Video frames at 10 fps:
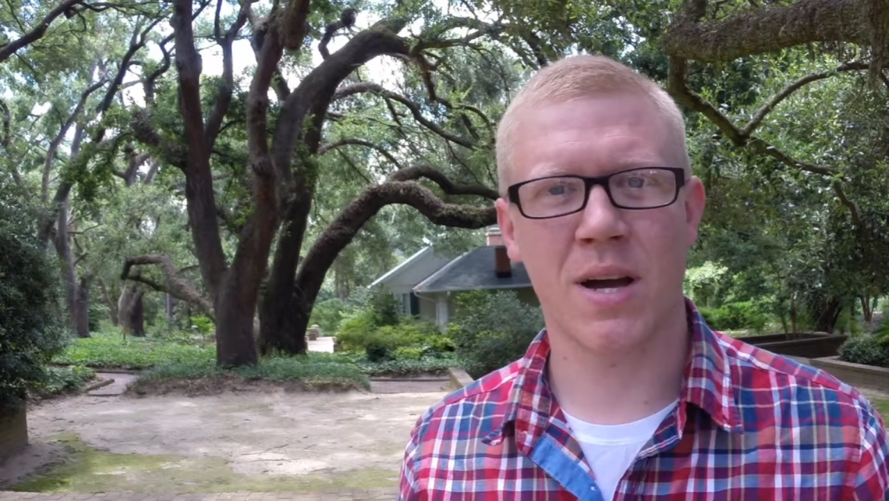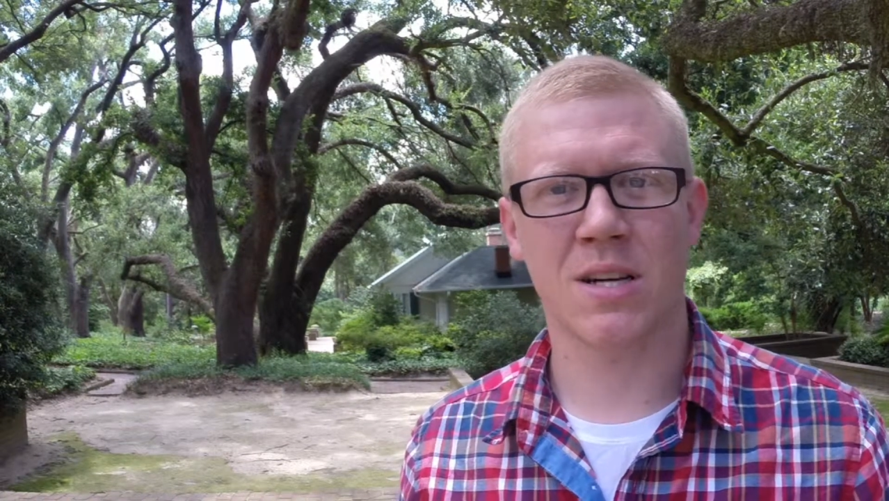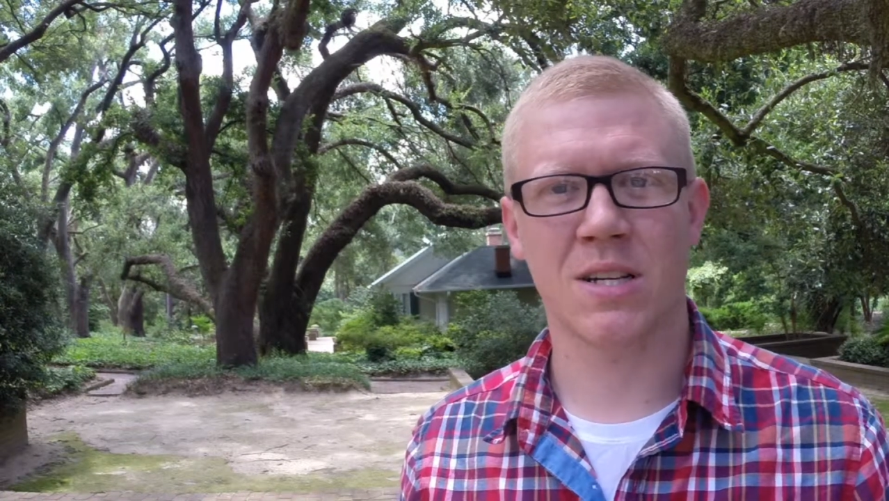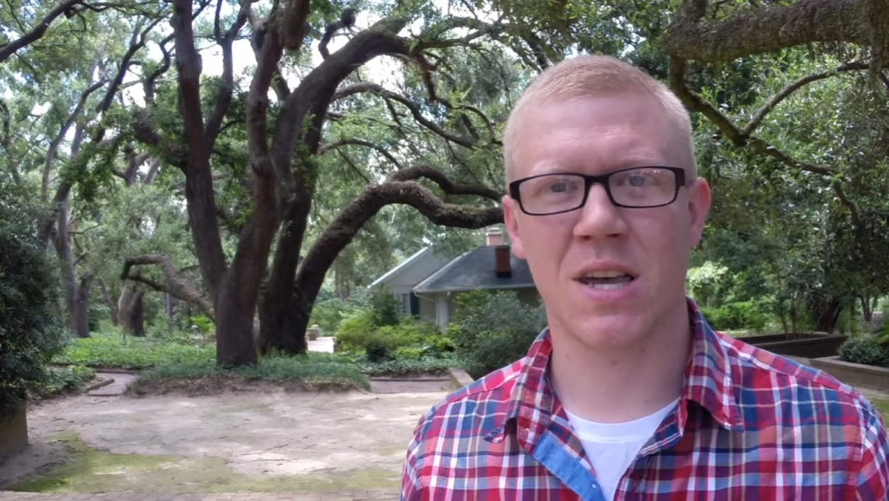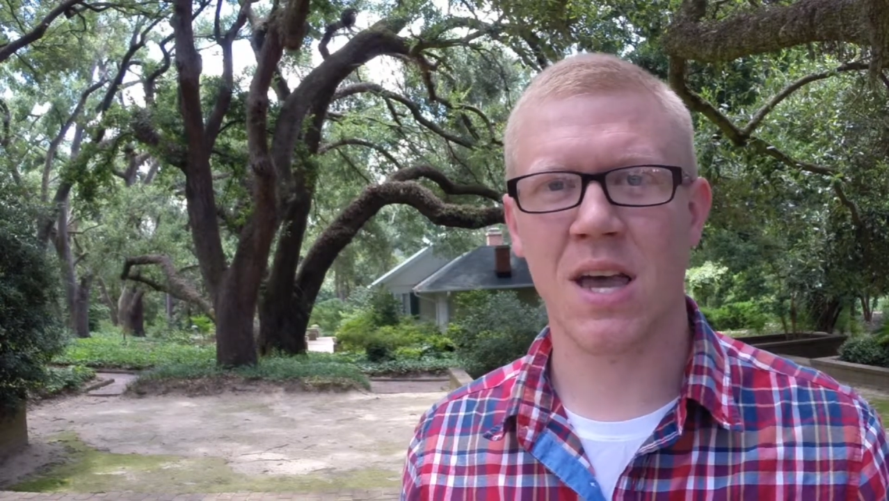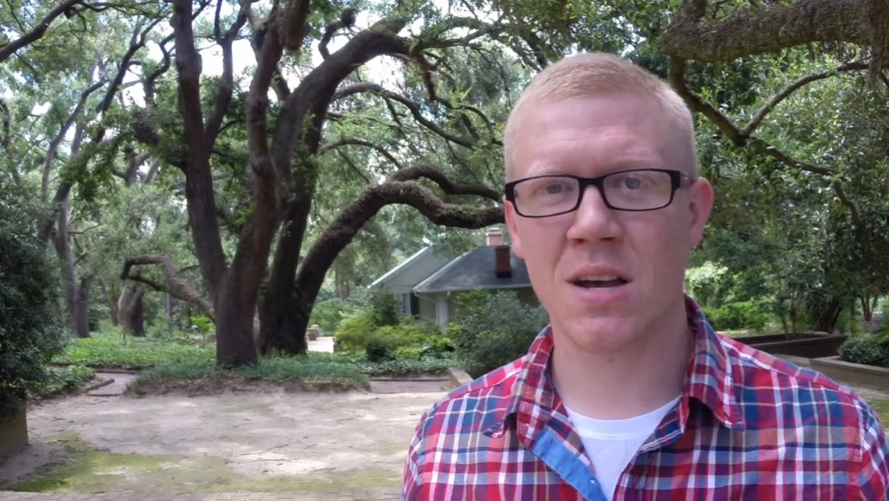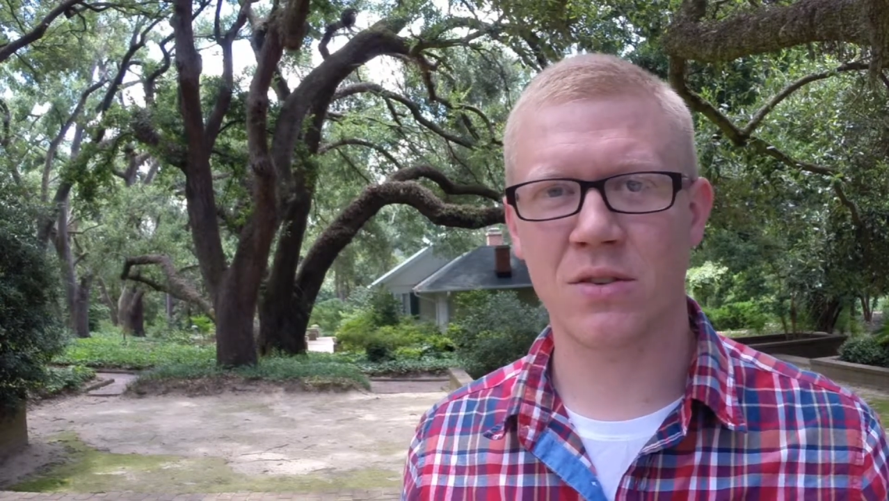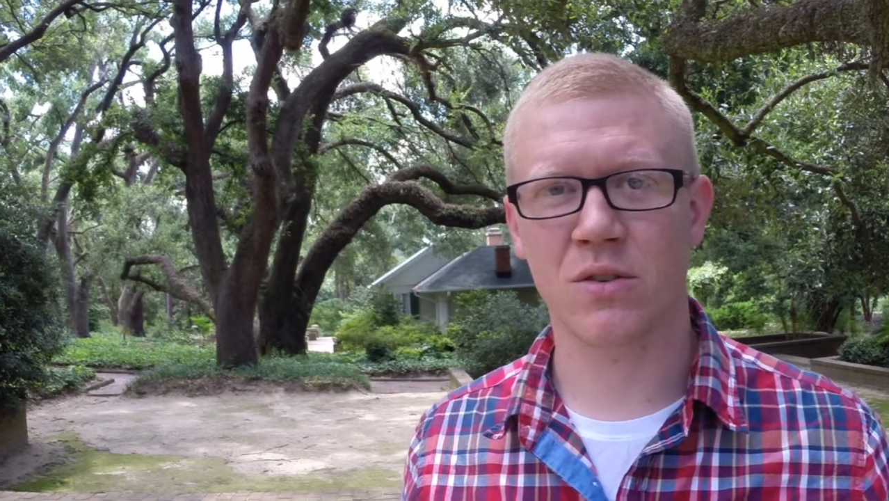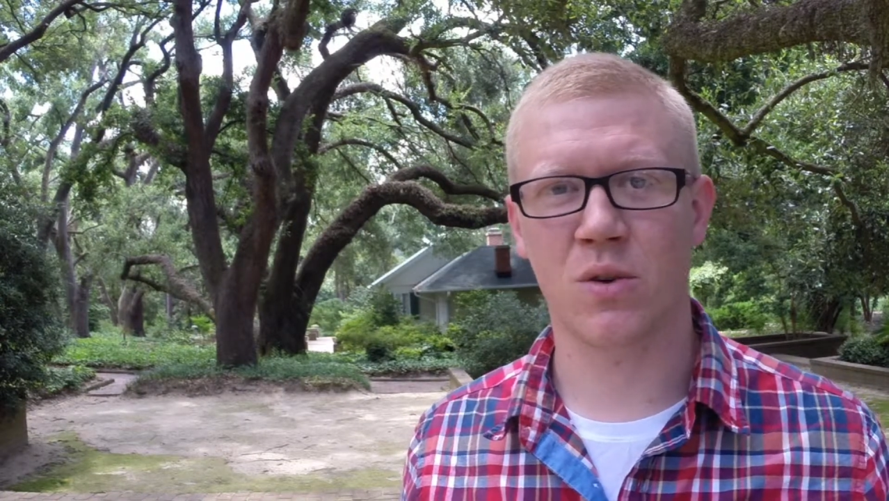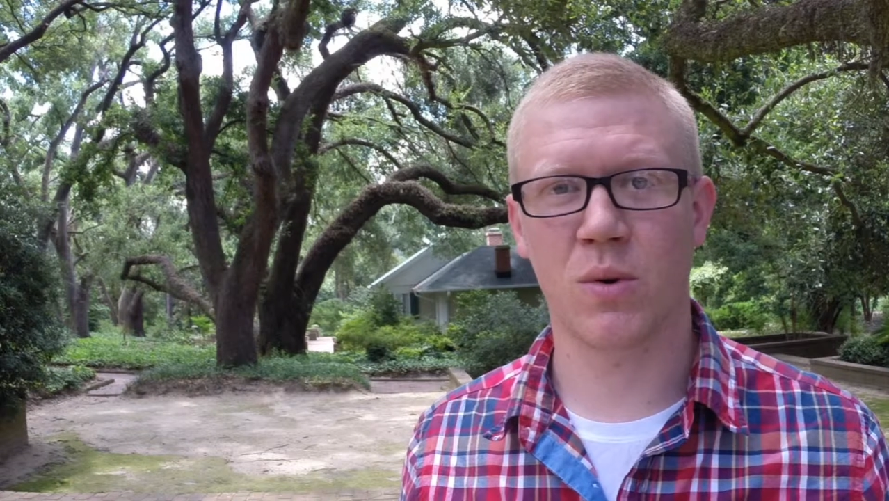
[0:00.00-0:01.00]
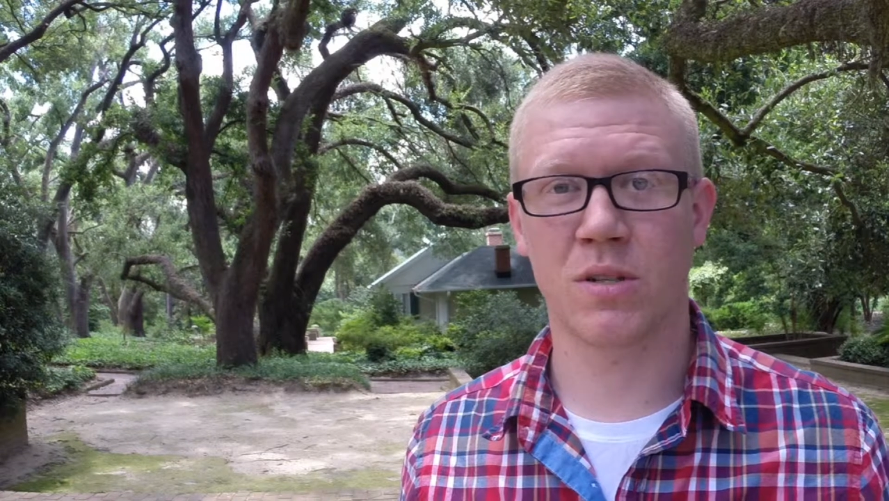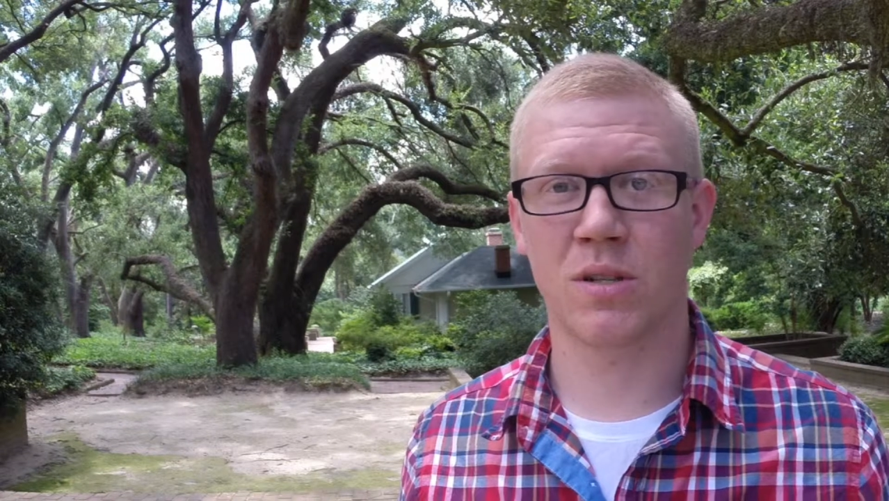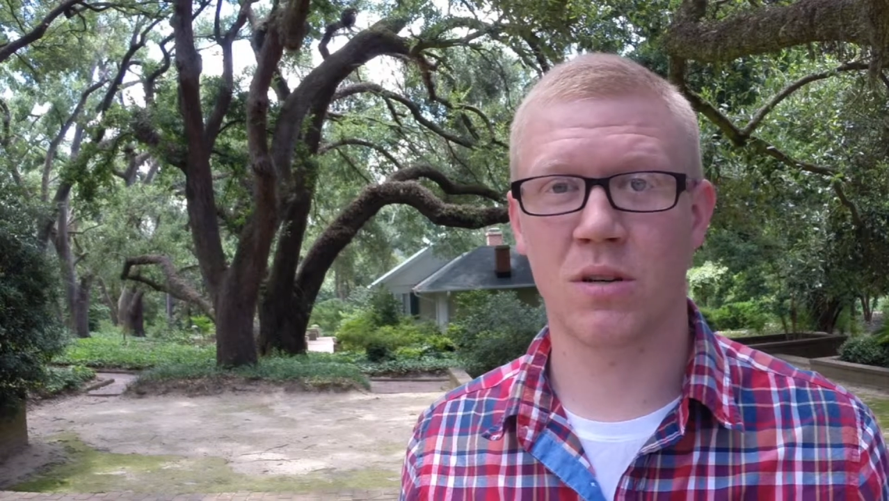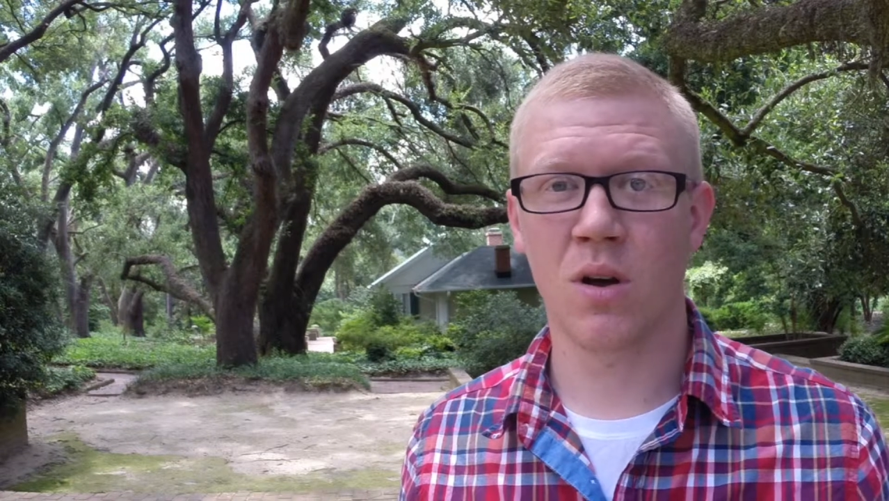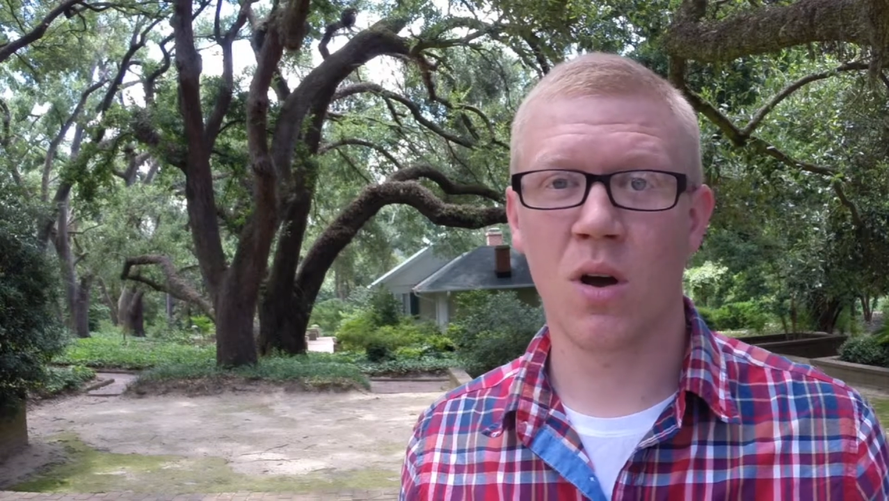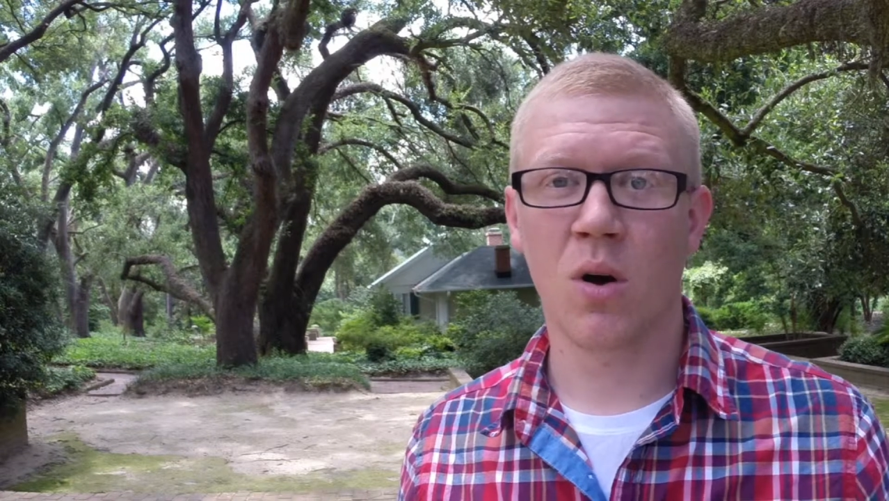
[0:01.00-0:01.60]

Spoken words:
I actually answer the question,